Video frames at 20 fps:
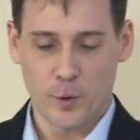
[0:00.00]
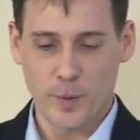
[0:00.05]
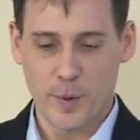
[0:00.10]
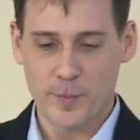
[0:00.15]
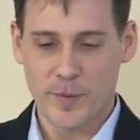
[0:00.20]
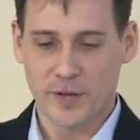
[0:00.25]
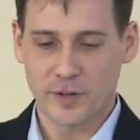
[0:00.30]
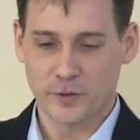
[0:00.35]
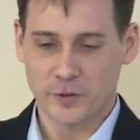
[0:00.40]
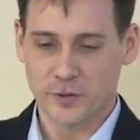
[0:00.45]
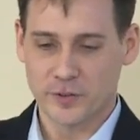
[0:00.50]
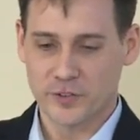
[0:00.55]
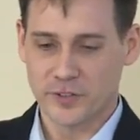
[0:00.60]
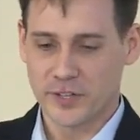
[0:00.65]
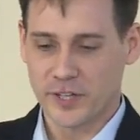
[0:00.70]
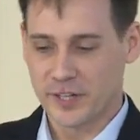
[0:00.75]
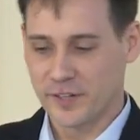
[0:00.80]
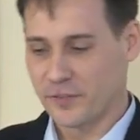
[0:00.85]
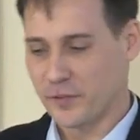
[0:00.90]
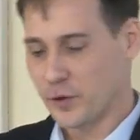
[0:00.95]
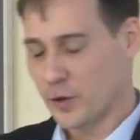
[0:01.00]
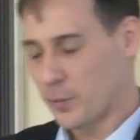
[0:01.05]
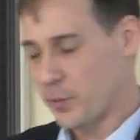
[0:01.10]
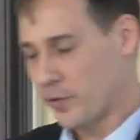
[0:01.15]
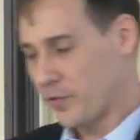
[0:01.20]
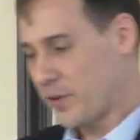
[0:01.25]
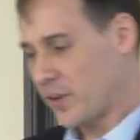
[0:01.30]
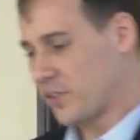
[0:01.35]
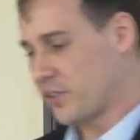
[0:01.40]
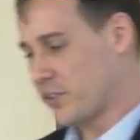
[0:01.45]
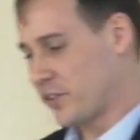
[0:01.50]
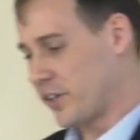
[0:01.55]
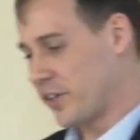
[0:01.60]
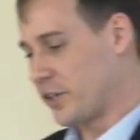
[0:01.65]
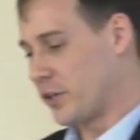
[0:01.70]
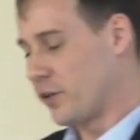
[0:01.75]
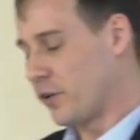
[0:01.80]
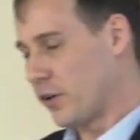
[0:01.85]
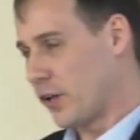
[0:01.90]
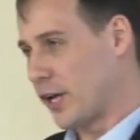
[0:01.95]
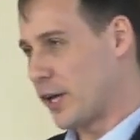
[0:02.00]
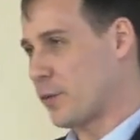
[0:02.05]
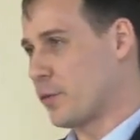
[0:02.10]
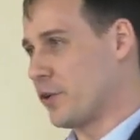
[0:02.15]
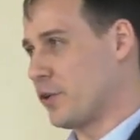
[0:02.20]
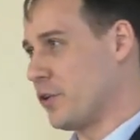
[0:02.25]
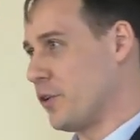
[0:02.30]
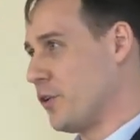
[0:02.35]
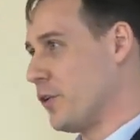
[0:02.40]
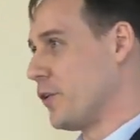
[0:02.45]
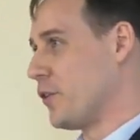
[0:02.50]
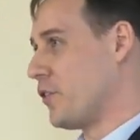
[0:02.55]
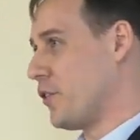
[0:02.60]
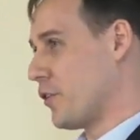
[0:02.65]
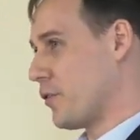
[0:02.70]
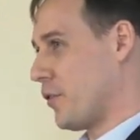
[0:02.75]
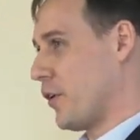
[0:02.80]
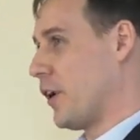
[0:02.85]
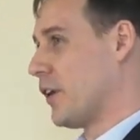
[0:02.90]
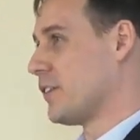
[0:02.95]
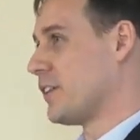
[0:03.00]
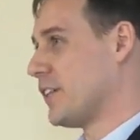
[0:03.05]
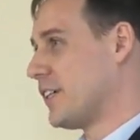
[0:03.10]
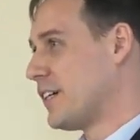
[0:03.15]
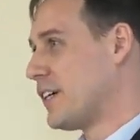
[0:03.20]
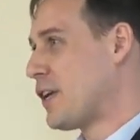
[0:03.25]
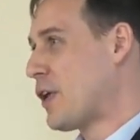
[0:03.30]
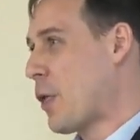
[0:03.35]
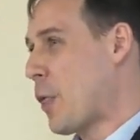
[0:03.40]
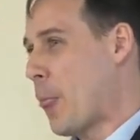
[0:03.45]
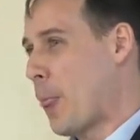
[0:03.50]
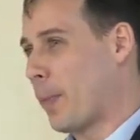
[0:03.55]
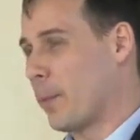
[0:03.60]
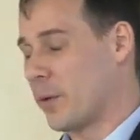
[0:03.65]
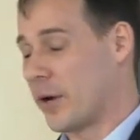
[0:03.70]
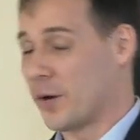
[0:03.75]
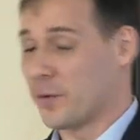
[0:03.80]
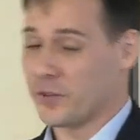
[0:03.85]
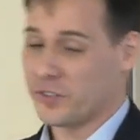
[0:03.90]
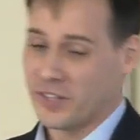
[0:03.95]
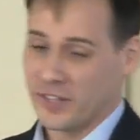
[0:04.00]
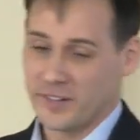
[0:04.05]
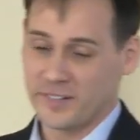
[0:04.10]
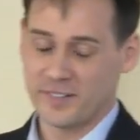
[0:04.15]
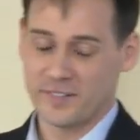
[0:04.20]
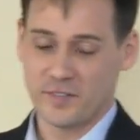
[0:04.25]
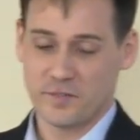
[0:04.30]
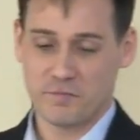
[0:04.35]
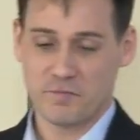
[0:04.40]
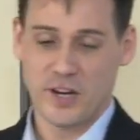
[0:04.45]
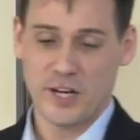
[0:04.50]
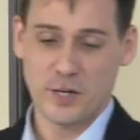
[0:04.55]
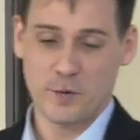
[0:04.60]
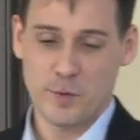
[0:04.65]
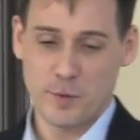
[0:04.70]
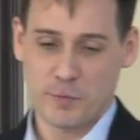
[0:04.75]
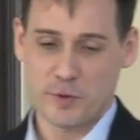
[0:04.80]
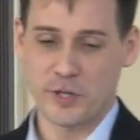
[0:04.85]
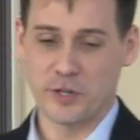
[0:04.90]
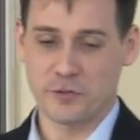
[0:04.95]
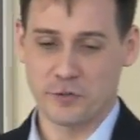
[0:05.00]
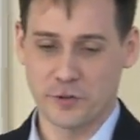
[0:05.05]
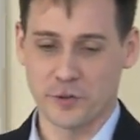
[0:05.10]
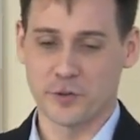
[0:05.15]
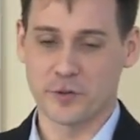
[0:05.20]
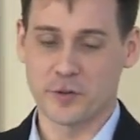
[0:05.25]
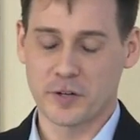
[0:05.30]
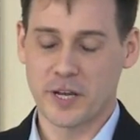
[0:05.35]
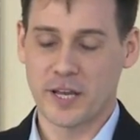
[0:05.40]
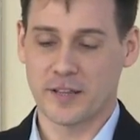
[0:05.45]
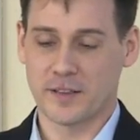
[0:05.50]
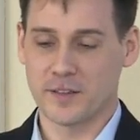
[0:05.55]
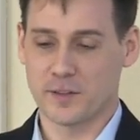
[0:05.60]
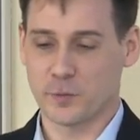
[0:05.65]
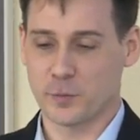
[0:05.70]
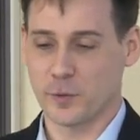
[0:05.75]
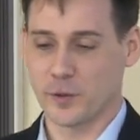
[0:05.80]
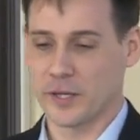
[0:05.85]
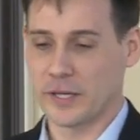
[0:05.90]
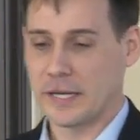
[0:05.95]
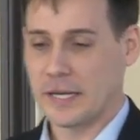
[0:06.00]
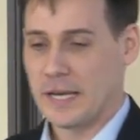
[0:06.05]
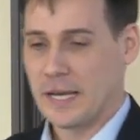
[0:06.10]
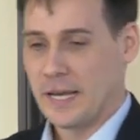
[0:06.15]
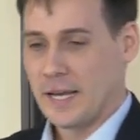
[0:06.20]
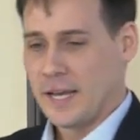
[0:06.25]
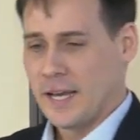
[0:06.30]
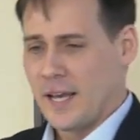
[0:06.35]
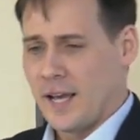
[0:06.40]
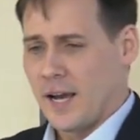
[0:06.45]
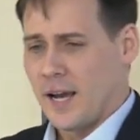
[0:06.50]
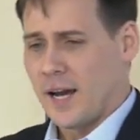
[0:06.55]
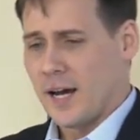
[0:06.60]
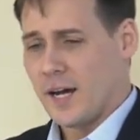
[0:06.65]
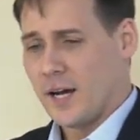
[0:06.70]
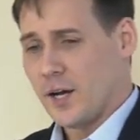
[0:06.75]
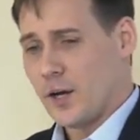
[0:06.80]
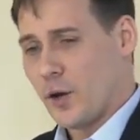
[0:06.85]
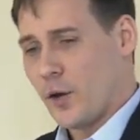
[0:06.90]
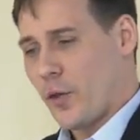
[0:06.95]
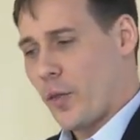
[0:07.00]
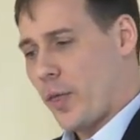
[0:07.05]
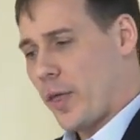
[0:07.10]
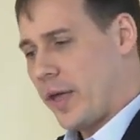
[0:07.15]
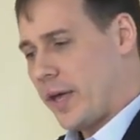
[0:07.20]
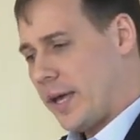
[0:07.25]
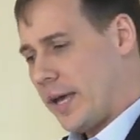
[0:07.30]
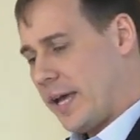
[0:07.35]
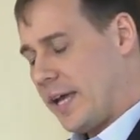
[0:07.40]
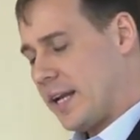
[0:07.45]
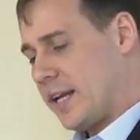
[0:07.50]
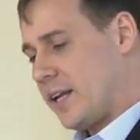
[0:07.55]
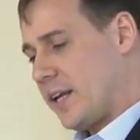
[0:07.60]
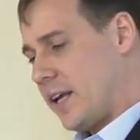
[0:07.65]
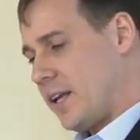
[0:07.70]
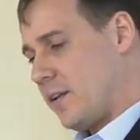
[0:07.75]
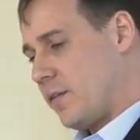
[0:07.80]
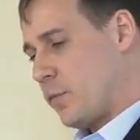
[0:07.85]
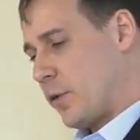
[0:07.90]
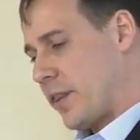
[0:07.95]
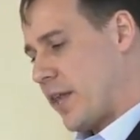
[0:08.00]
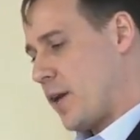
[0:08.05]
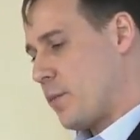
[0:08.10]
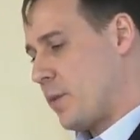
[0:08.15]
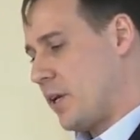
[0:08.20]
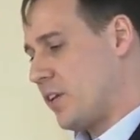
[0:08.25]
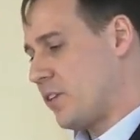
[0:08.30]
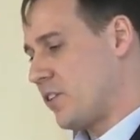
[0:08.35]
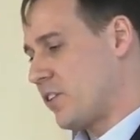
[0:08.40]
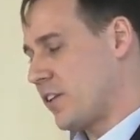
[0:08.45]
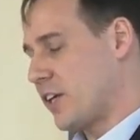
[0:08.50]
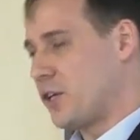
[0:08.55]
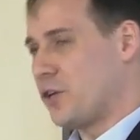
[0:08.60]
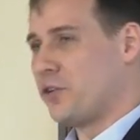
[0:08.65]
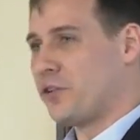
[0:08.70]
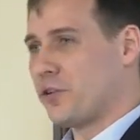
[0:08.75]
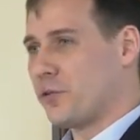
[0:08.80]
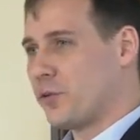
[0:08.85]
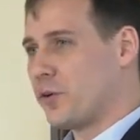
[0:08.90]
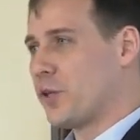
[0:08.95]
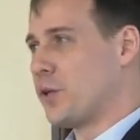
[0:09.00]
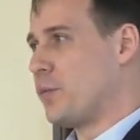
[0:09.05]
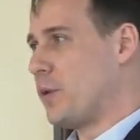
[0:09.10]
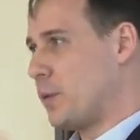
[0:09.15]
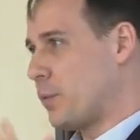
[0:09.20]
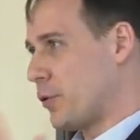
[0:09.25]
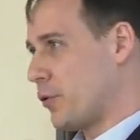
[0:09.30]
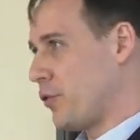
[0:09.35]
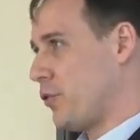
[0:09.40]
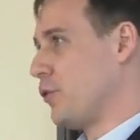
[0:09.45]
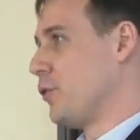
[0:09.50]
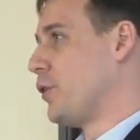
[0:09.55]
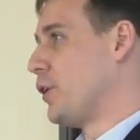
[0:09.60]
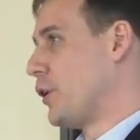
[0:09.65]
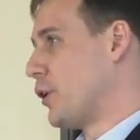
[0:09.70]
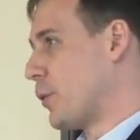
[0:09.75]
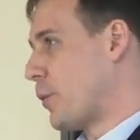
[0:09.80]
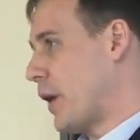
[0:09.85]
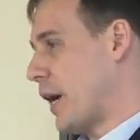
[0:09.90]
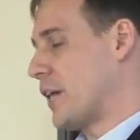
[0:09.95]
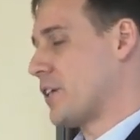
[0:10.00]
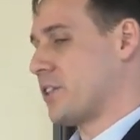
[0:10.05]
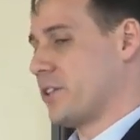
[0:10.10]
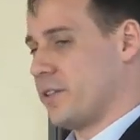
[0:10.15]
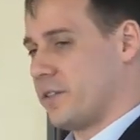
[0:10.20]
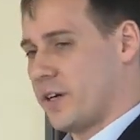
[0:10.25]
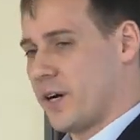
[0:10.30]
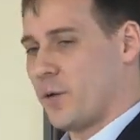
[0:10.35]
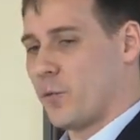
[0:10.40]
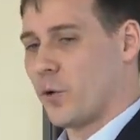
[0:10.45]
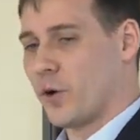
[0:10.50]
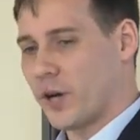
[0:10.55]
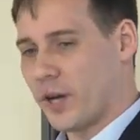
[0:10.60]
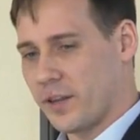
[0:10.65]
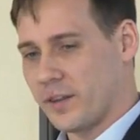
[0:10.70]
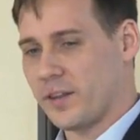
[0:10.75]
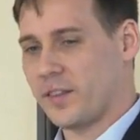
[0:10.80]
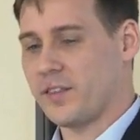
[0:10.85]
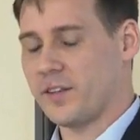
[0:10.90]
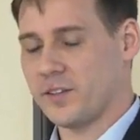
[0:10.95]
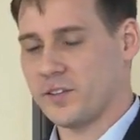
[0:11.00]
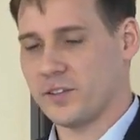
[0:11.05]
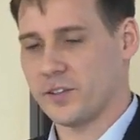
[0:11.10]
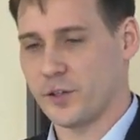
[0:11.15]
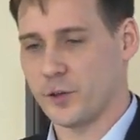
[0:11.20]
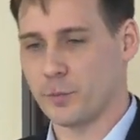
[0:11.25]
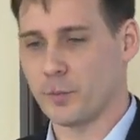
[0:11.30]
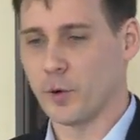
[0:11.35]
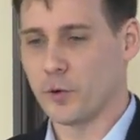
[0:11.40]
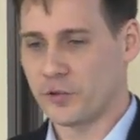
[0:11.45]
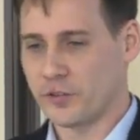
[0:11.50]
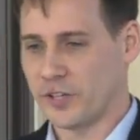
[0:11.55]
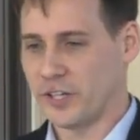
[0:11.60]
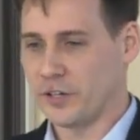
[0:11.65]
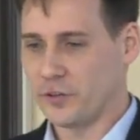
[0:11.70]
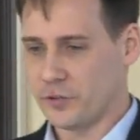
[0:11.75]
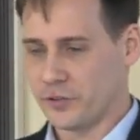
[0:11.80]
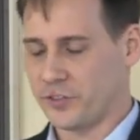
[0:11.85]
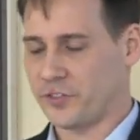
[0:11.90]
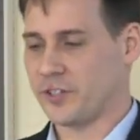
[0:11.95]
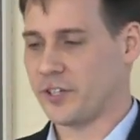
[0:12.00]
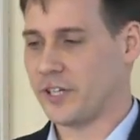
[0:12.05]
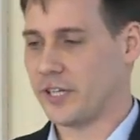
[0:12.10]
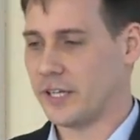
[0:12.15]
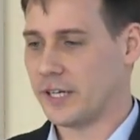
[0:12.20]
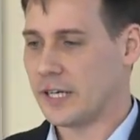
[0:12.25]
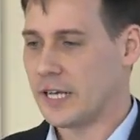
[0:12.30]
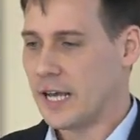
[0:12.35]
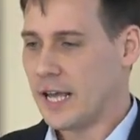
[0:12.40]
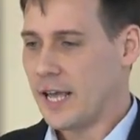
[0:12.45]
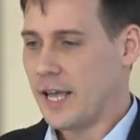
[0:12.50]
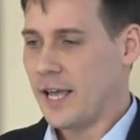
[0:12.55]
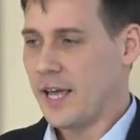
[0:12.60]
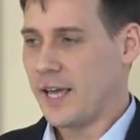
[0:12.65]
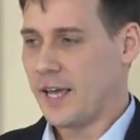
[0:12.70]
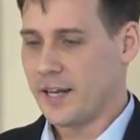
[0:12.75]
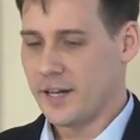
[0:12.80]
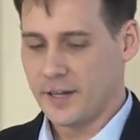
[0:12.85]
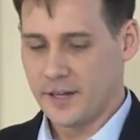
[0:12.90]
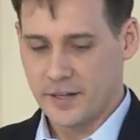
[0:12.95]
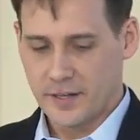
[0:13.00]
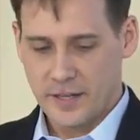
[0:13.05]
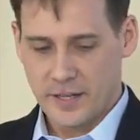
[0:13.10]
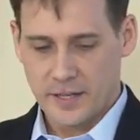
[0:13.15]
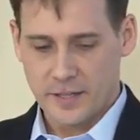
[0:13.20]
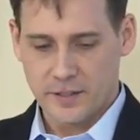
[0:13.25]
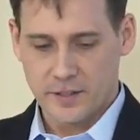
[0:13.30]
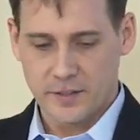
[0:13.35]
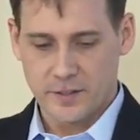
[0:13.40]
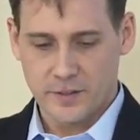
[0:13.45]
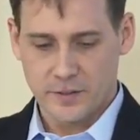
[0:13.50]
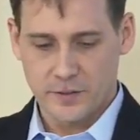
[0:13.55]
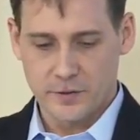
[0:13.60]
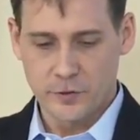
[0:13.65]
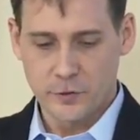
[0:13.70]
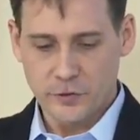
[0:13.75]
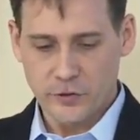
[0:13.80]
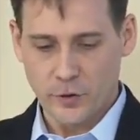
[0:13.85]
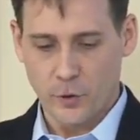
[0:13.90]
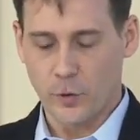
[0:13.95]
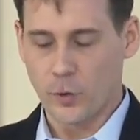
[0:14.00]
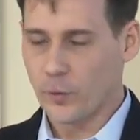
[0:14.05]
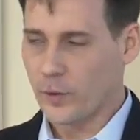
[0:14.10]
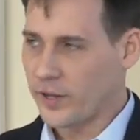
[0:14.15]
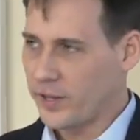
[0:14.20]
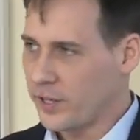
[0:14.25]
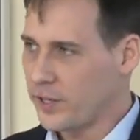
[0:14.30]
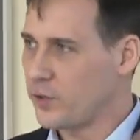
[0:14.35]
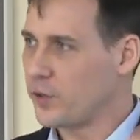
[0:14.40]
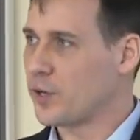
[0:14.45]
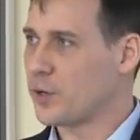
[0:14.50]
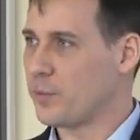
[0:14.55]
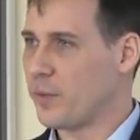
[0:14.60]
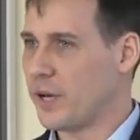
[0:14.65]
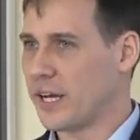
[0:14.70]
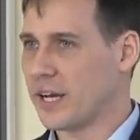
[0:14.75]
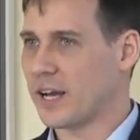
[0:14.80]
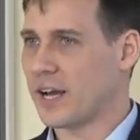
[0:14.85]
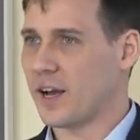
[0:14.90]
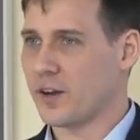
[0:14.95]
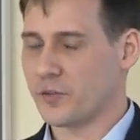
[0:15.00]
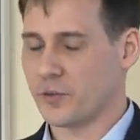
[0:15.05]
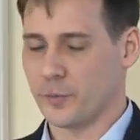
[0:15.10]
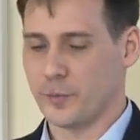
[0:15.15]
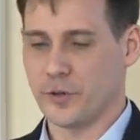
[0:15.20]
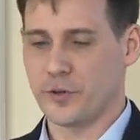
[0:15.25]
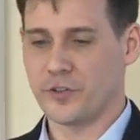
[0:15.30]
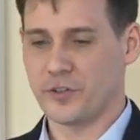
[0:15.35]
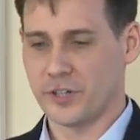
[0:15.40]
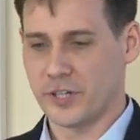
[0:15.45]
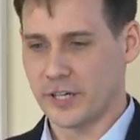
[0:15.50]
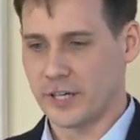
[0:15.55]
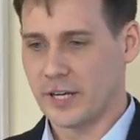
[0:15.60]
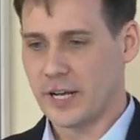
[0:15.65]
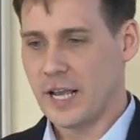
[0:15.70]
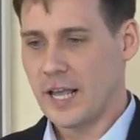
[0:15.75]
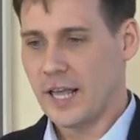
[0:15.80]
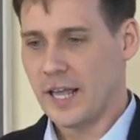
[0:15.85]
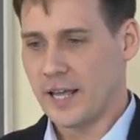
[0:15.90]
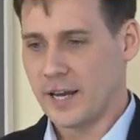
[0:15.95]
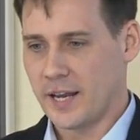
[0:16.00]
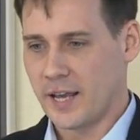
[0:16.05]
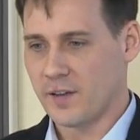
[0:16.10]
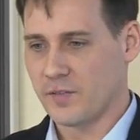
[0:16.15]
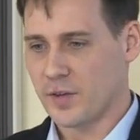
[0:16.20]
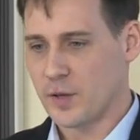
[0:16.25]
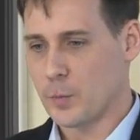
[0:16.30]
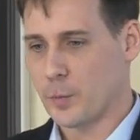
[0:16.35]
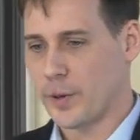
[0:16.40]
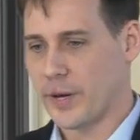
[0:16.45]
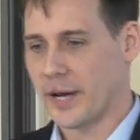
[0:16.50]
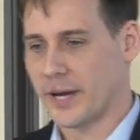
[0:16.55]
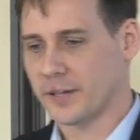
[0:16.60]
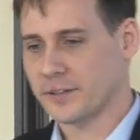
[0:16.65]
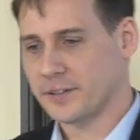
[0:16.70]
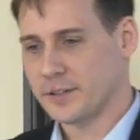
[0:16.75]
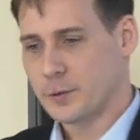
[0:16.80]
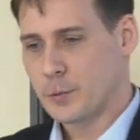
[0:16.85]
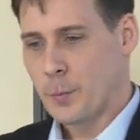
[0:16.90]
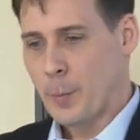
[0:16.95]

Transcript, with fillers: of my mentors said, if you're a professor and you don't like what you do, it's your fault, right? Which I find to be pretty true at this point. Uh, and, and what that means is that you should really be pursuing your passion, right? Work on the things that you're most interested in and, and do so in a way that you can make a contribution and, and have impact.